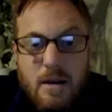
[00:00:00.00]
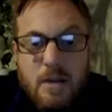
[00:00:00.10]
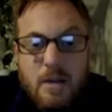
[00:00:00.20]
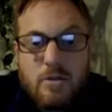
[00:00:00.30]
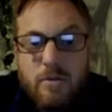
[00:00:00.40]

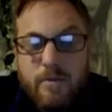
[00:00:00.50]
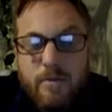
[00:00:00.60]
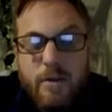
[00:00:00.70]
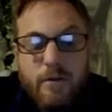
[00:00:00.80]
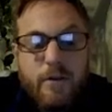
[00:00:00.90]
So
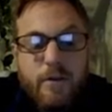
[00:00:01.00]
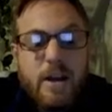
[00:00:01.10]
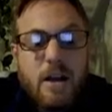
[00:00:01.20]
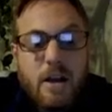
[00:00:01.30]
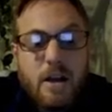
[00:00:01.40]
feel free,
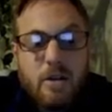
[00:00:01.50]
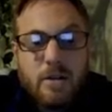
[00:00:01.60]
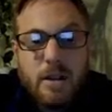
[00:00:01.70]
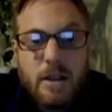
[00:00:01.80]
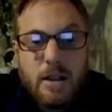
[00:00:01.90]
click on the
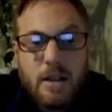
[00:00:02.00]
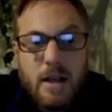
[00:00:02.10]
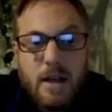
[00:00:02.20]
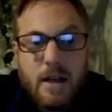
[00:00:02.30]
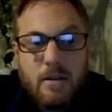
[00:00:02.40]
link
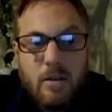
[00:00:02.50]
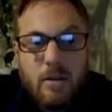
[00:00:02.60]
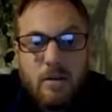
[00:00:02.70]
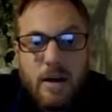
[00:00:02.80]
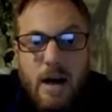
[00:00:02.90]
again, all
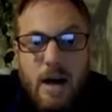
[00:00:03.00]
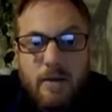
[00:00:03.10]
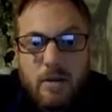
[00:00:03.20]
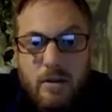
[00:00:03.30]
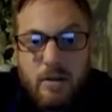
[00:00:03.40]
right, have a
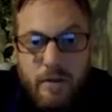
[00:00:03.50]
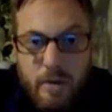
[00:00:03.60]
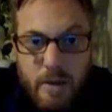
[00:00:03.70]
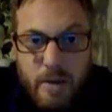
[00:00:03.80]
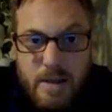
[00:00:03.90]
look at a few
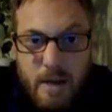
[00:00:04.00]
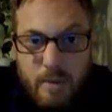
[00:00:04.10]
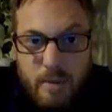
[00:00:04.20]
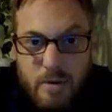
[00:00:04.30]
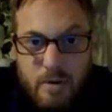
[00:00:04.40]

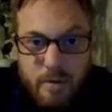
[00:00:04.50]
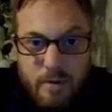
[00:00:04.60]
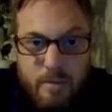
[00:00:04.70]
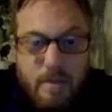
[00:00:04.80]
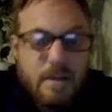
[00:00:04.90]
examples of
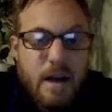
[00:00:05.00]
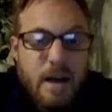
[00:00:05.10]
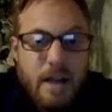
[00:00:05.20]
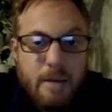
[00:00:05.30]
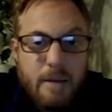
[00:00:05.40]

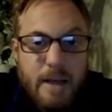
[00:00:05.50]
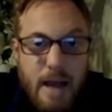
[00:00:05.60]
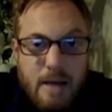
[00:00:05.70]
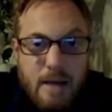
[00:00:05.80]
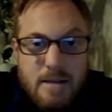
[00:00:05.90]
dynamic
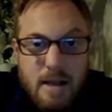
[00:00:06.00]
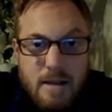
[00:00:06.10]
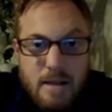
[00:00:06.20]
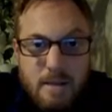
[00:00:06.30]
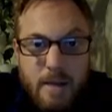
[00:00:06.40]
and
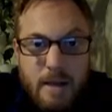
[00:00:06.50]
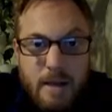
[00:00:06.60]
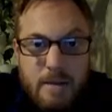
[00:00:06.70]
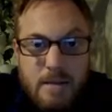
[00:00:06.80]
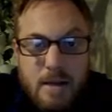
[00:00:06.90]
static
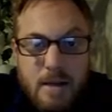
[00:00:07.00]
balance.